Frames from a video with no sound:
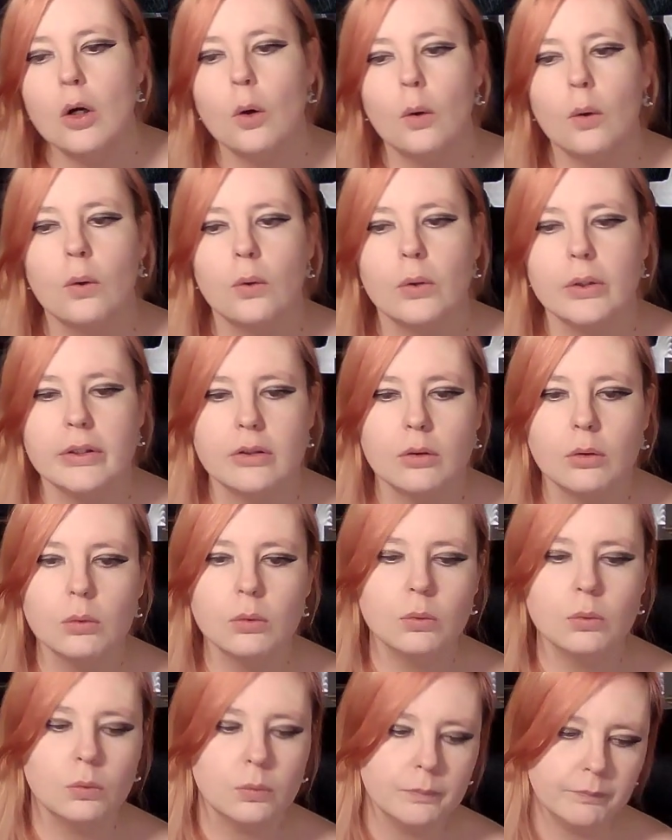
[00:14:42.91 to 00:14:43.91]
Or, you know,
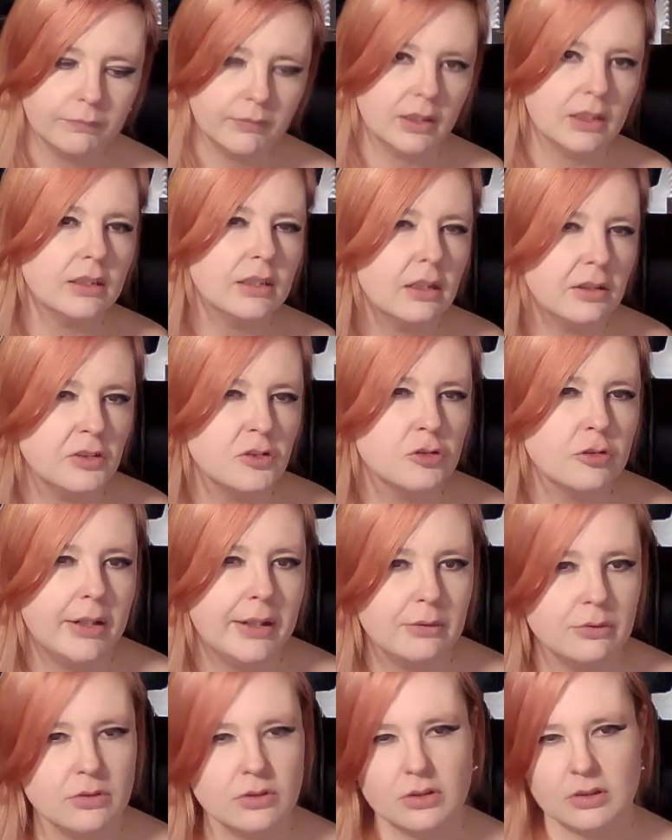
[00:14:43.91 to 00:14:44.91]
oh, nice
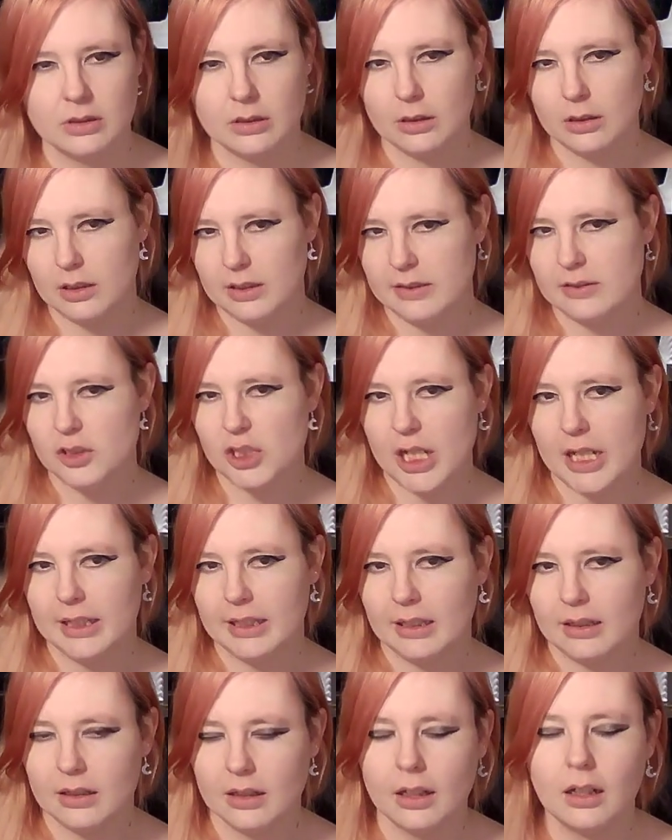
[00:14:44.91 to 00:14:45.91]
trousers and a nice
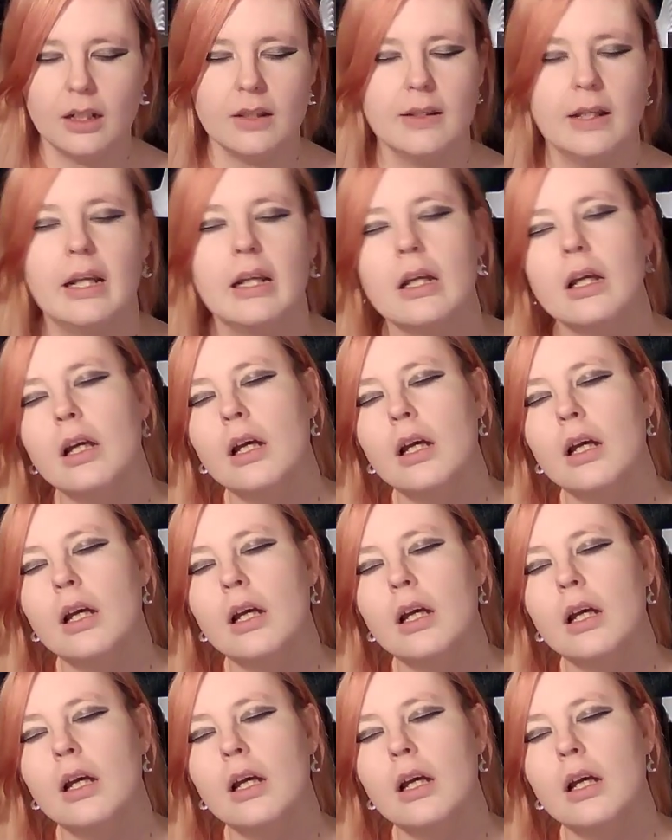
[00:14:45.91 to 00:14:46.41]
jacket kind of thing.